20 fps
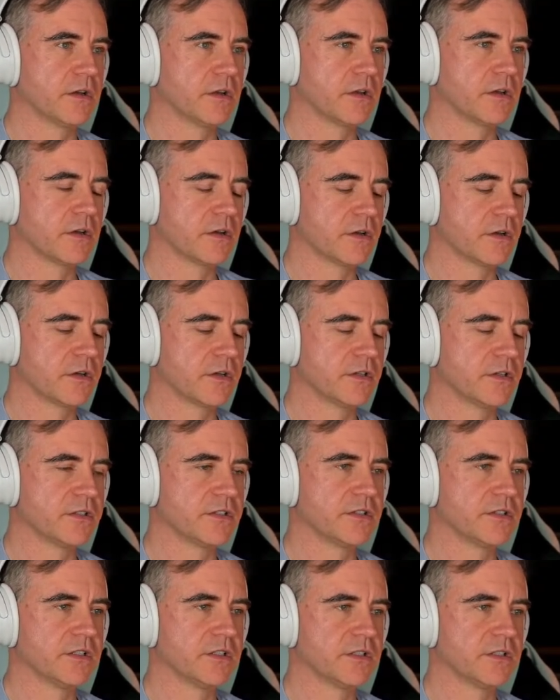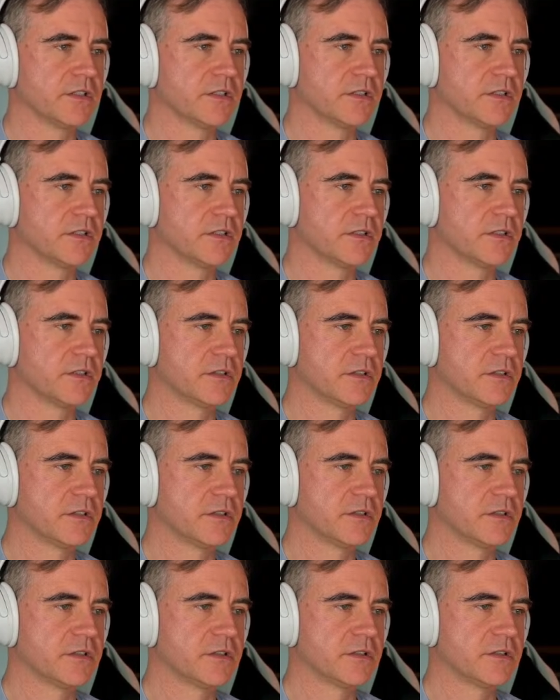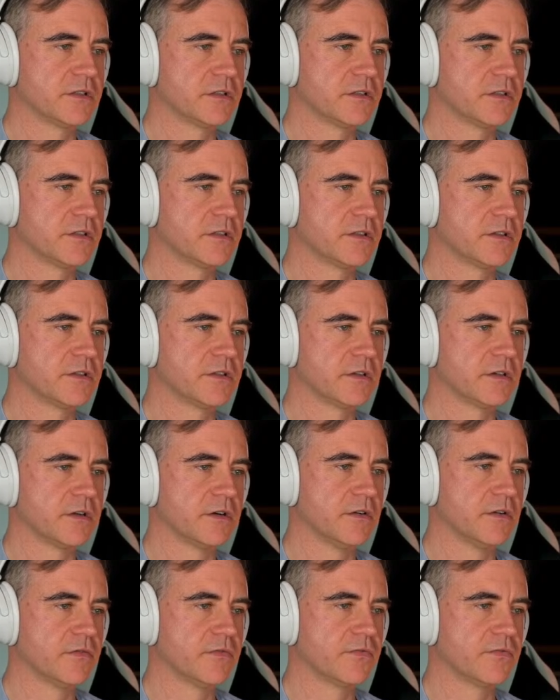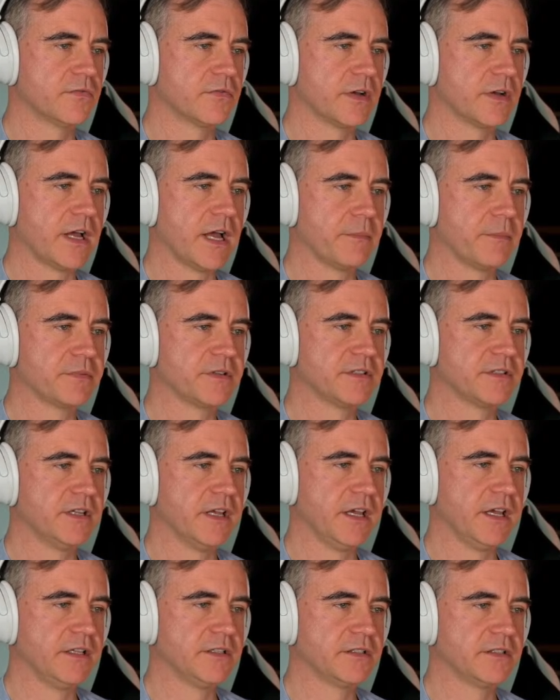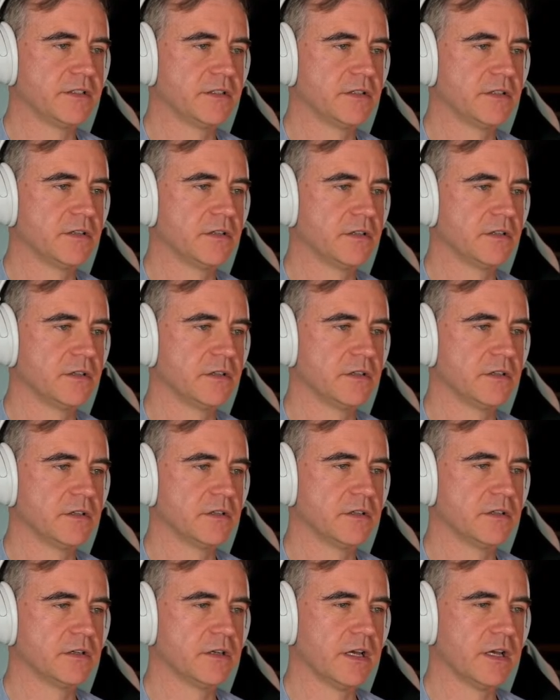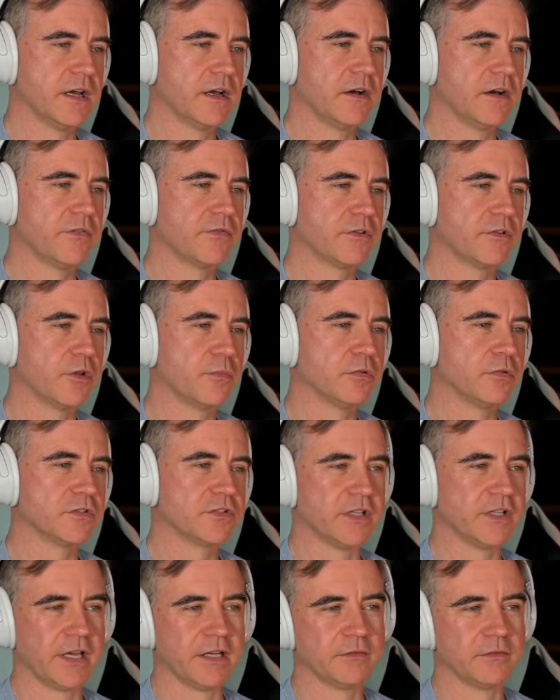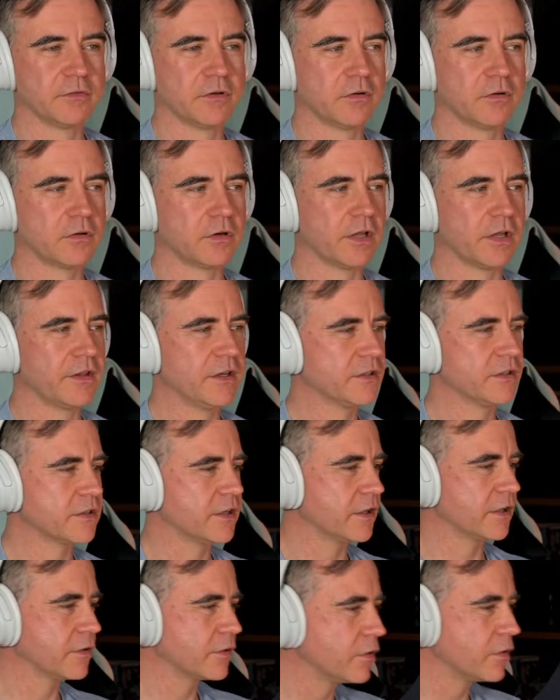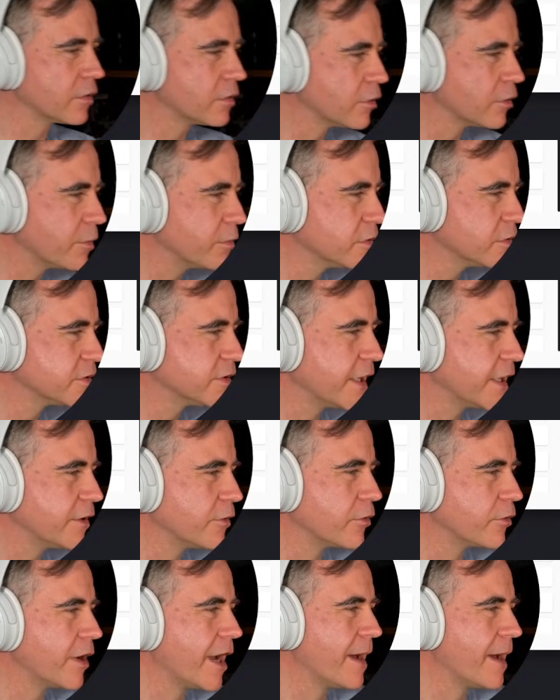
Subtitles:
consists of app state, of global state. I think they're called global state or app